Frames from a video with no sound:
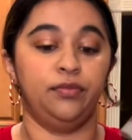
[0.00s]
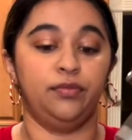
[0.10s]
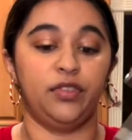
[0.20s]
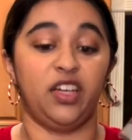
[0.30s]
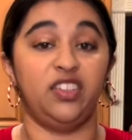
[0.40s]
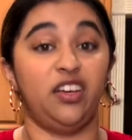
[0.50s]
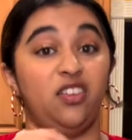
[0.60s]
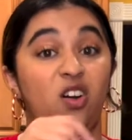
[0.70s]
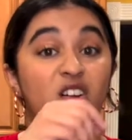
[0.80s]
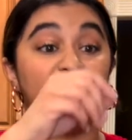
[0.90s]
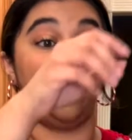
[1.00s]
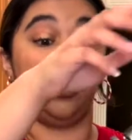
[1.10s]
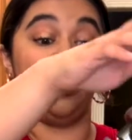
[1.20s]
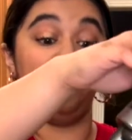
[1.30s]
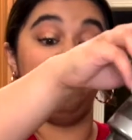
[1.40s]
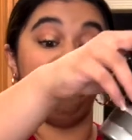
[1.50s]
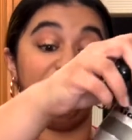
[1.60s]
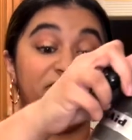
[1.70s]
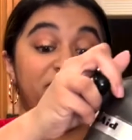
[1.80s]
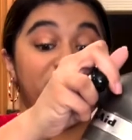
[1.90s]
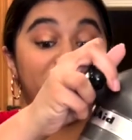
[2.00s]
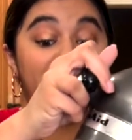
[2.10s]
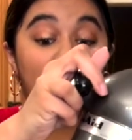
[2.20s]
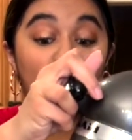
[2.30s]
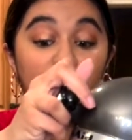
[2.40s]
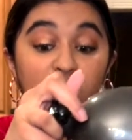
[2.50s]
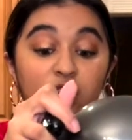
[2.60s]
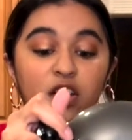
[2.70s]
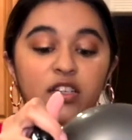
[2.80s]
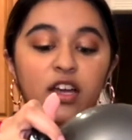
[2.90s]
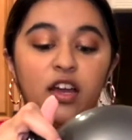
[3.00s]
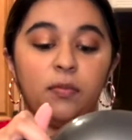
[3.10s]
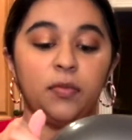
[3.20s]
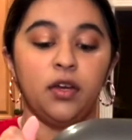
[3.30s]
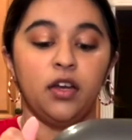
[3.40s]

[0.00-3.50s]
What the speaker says: that'd take a long time, really long time.